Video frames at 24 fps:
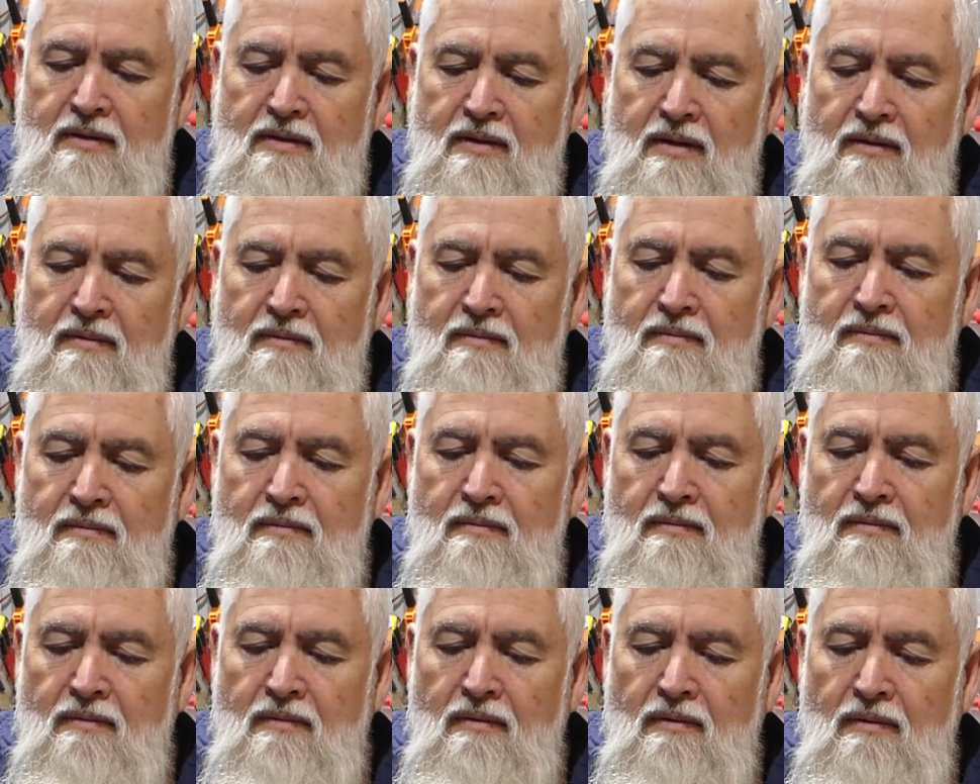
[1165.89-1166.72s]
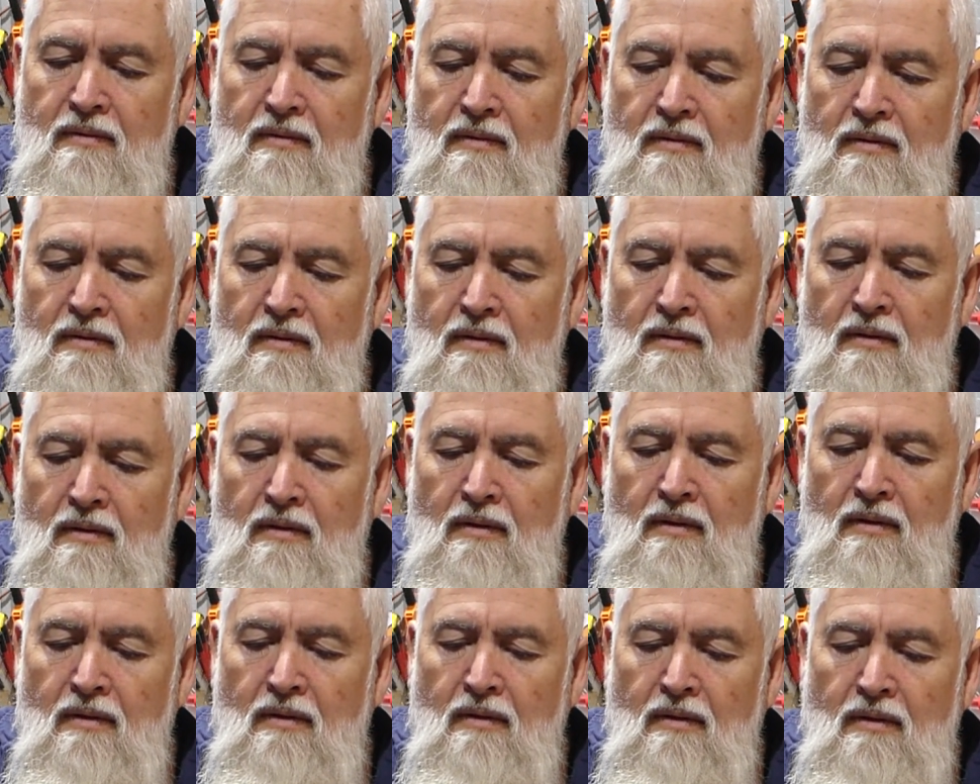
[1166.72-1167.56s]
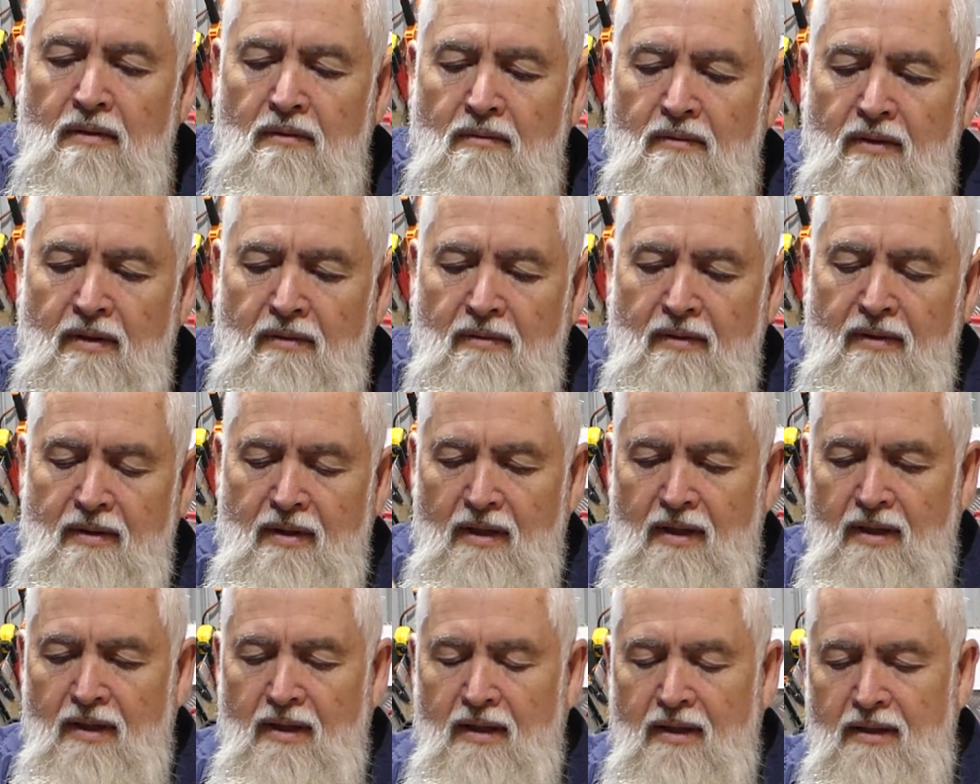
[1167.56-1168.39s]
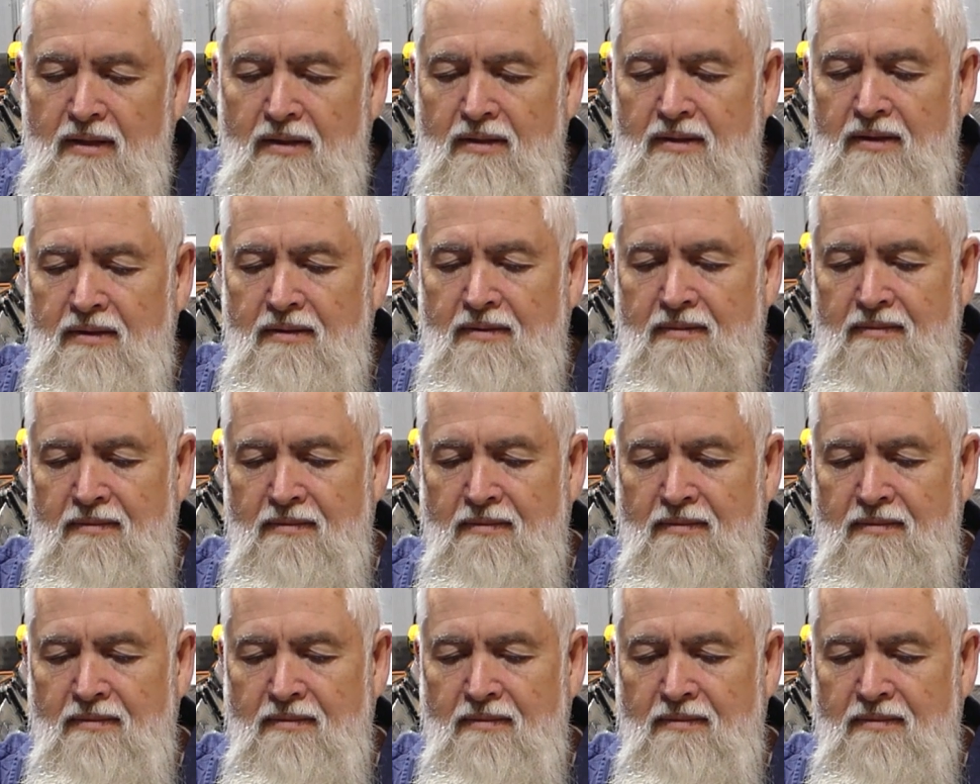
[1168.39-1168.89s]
still where we think it is.